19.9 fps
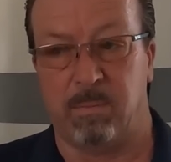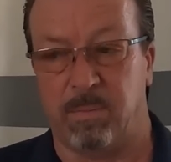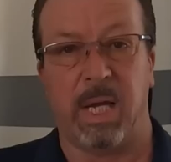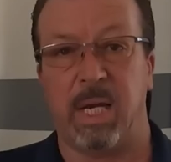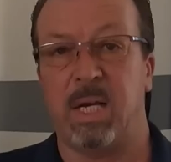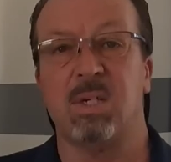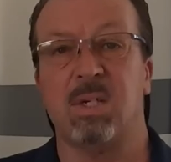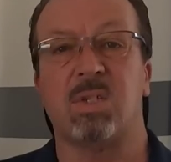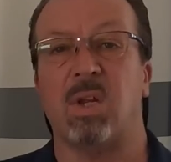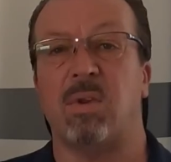
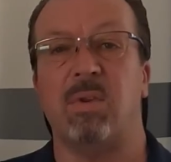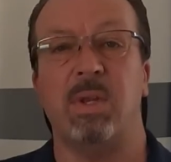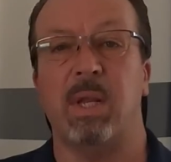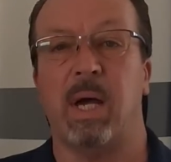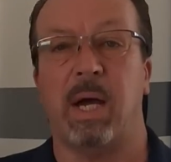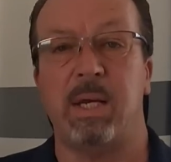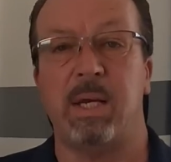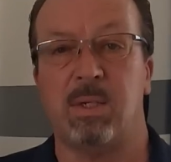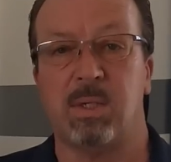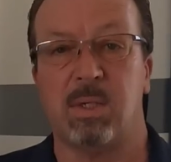It is the
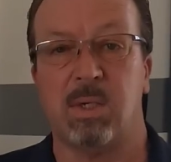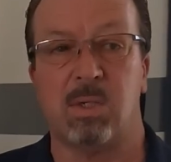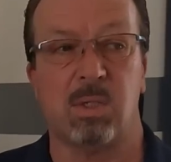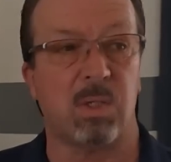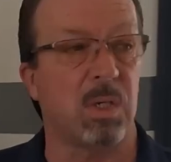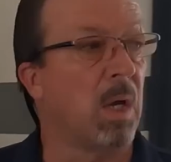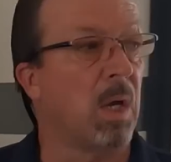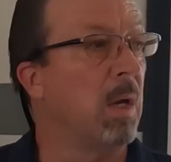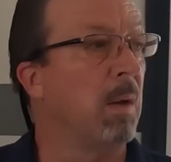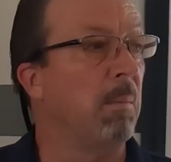
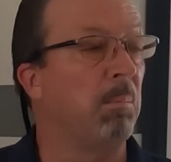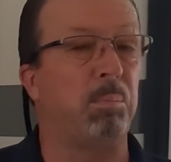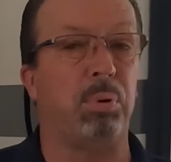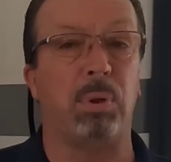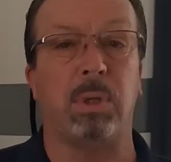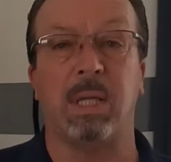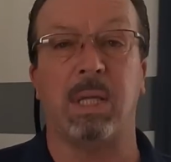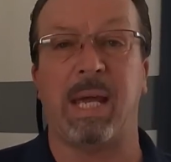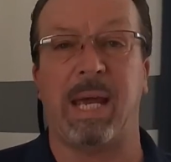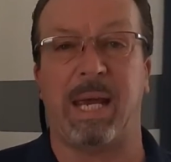nicest
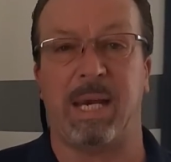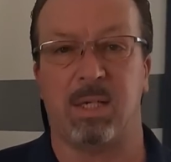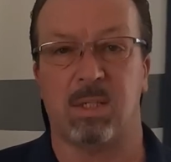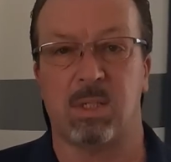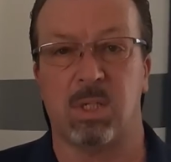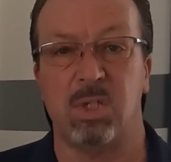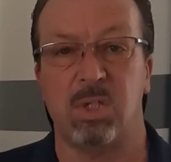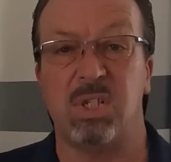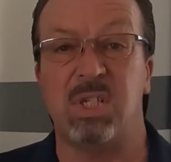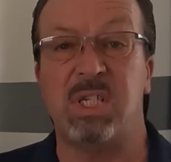
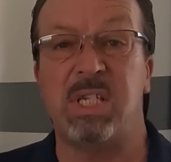place,